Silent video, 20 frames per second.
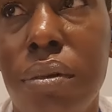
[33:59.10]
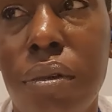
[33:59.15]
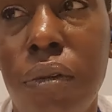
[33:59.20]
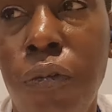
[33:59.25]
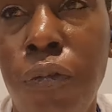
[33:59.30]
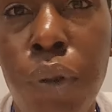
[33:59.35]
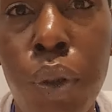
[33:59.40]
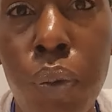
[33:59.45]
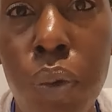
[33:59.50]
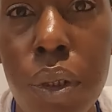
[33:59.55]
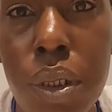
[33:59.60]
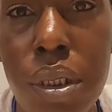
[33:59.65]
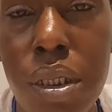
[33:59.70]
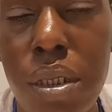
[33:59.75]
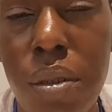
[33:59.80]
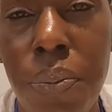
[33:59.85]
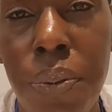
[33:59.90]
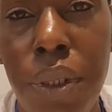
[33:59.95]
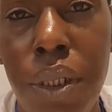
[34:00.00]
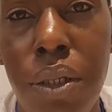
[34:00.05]
fluids to
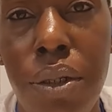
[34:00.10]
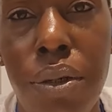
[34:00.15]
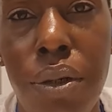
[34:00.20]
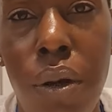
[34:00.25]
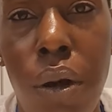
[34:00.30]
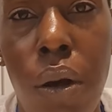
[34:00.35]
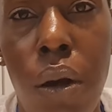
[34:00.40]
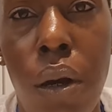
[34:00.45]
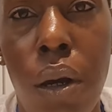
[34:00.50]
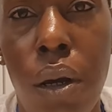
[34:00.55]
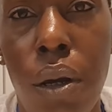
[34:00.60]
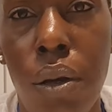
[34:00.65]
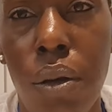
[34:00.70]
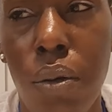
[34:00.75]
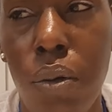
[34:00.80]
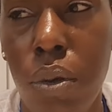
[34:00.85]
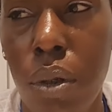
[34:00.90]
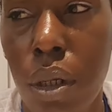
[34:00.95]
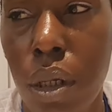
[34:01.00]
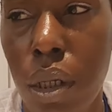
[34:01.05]
put in your car
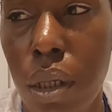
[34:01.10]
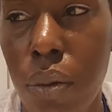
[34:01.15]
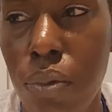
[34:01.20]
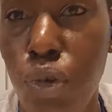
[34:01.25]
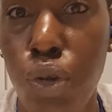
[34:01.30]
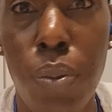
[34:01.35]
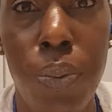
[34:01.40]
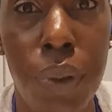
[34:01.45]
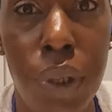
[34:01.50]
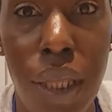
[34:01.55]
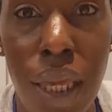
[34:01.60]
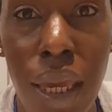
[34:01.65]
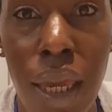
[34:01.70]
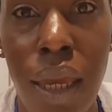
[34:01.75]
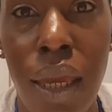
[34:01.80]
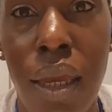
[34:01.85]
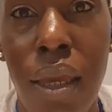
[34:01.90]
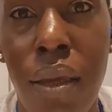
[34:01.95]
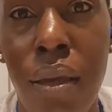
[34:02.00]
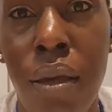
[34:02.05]
or
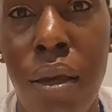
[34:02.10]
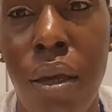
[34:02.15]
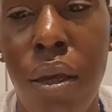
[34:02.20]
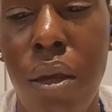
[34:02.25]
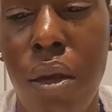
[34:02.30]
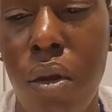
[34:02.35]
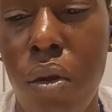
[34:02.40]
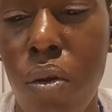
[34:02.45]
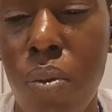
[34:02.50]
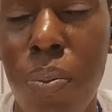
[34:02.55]
AAA, or